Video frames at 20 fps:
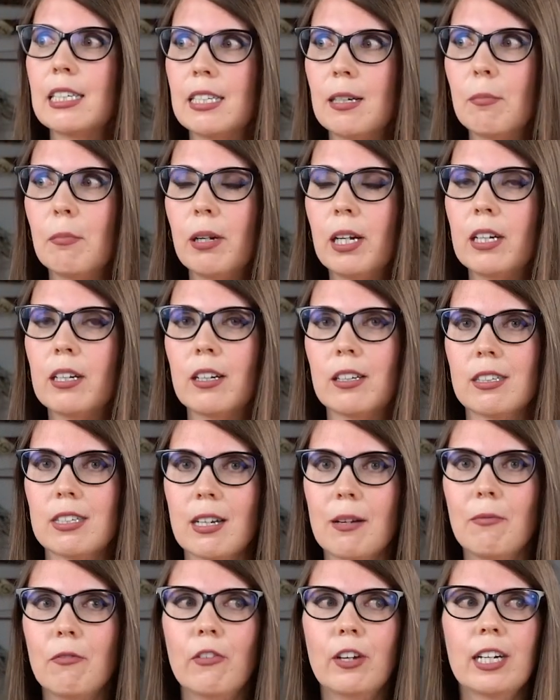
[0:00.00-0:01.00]
simply not
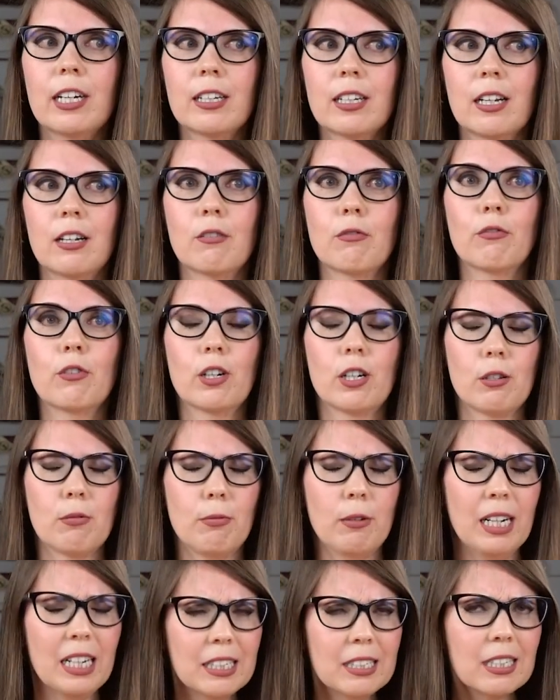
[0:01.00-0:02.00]
something that works
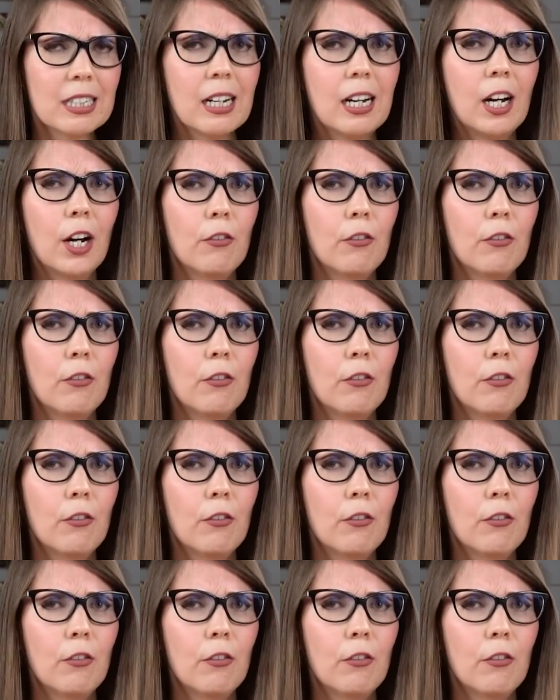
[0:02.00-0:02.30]
for us.